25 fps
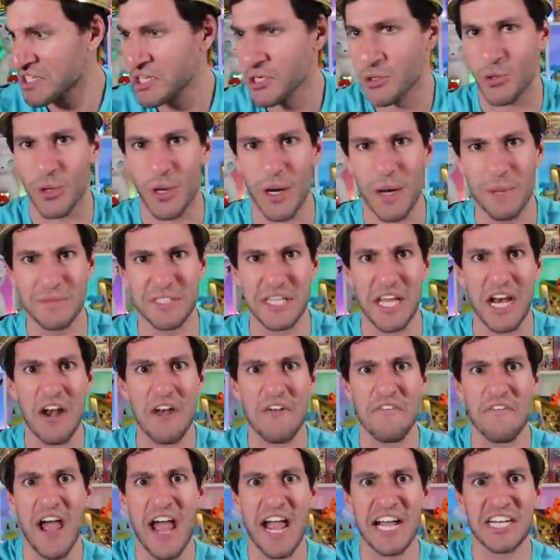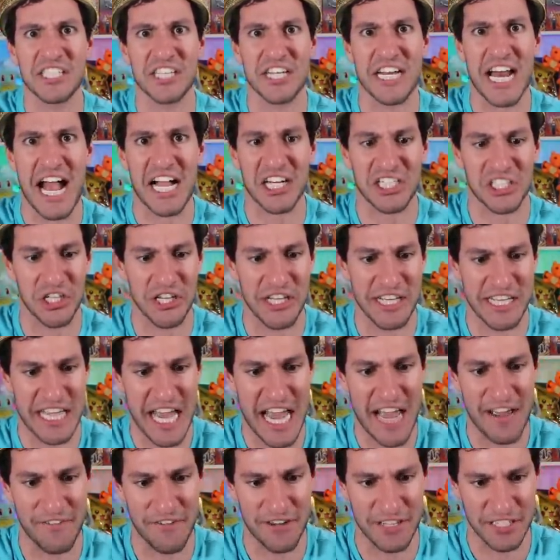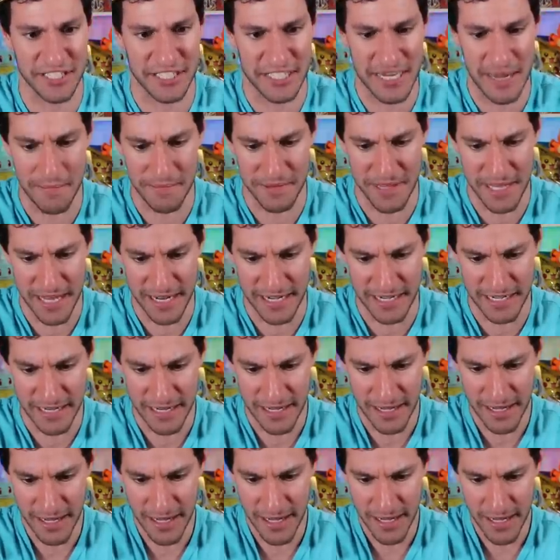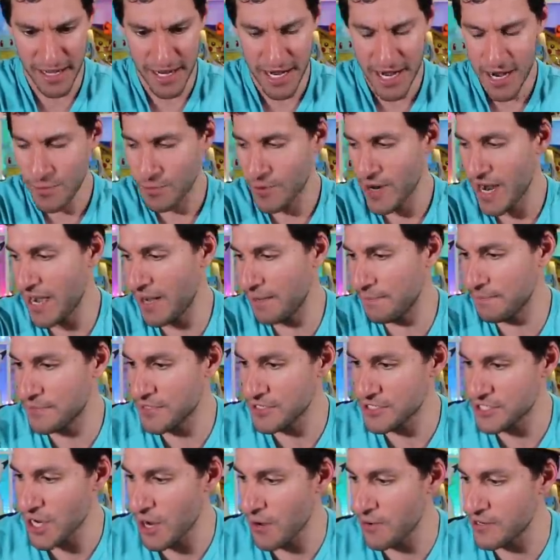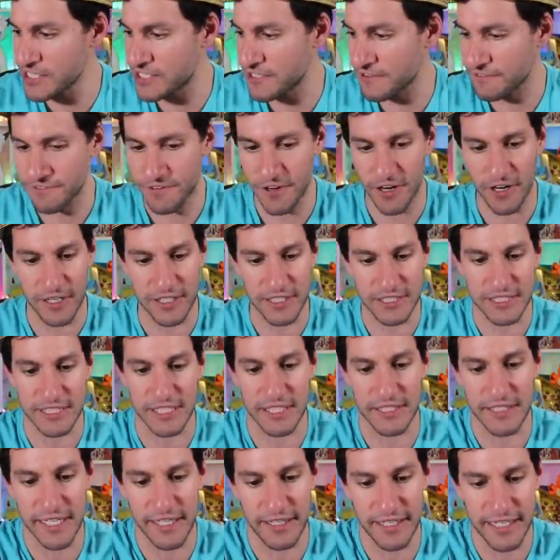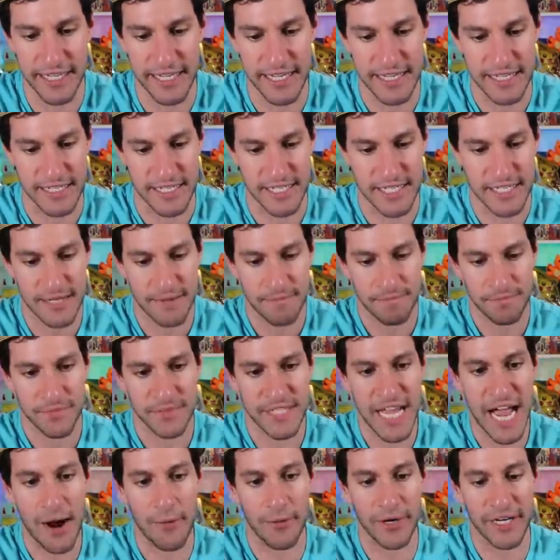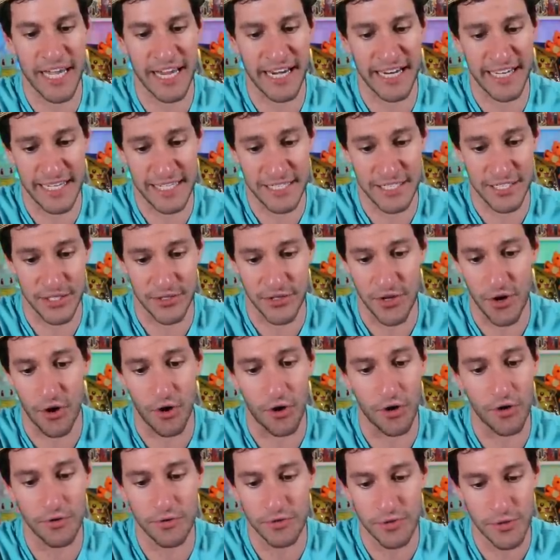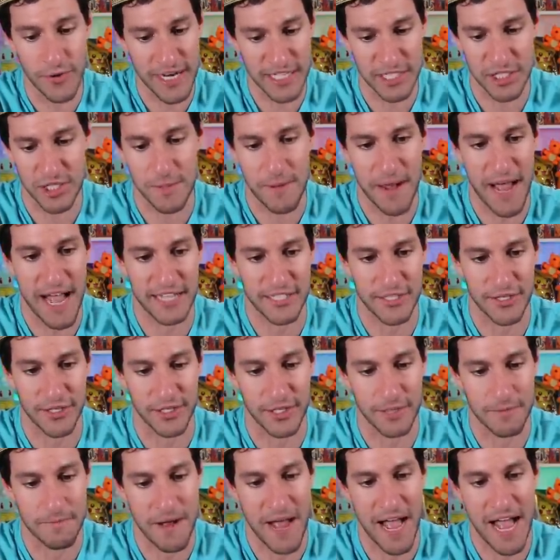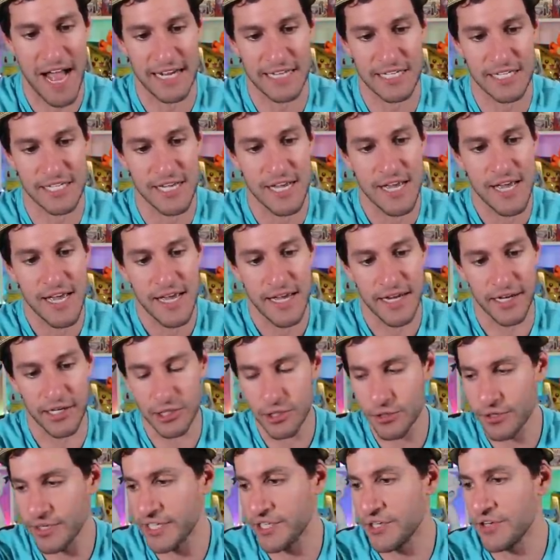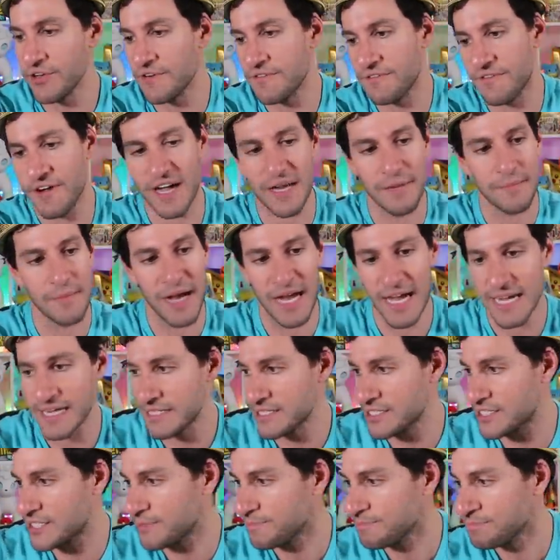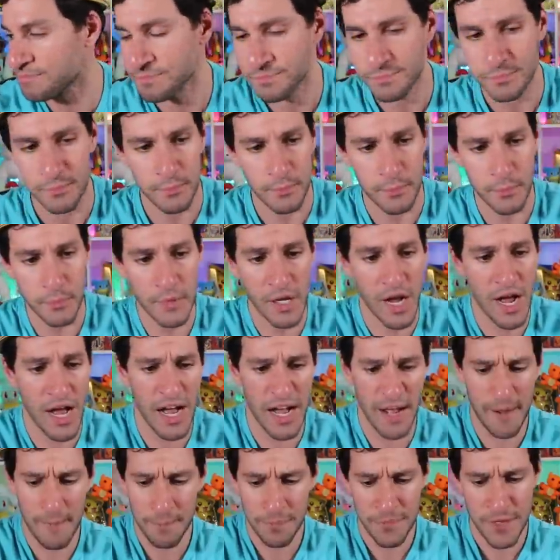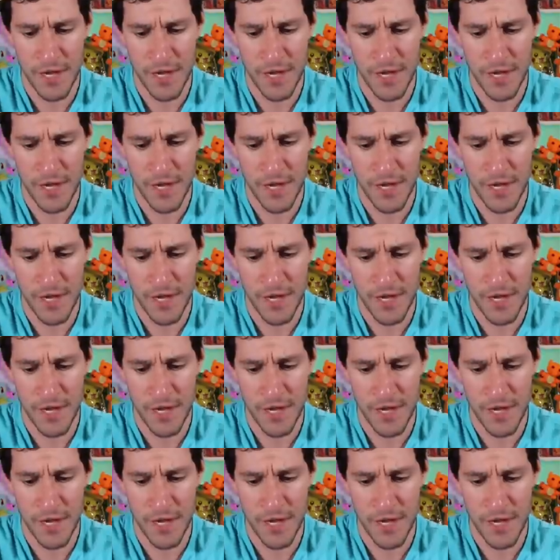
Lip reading: Crimson Invasion actually gave us something. Well, there's always a first, and there it is. Now we're getting into the rest of the packs are good packs, including Unified Minds. Wow,